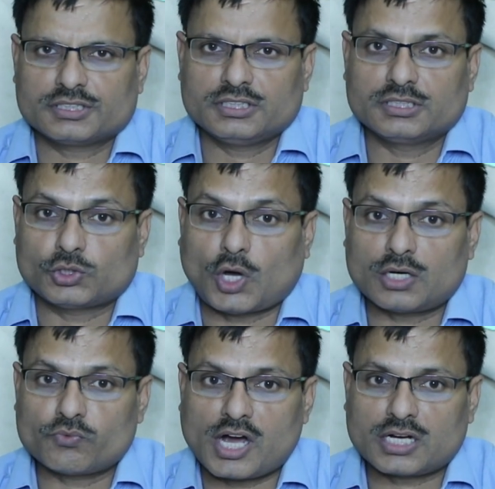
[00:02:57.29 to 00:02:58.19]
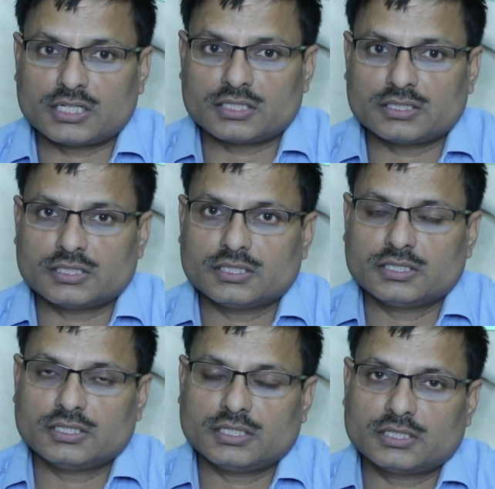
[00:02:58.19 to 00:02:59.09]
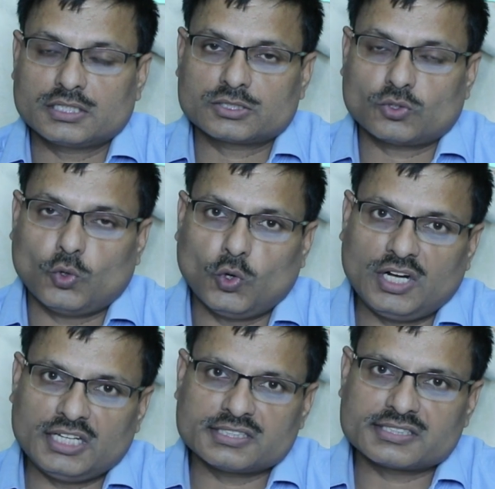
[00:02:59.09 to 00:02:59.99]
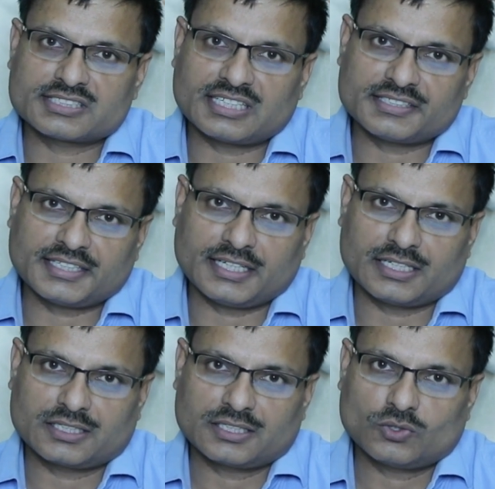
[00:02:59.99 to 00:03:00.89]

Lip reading: In non-walker, thus only the surgery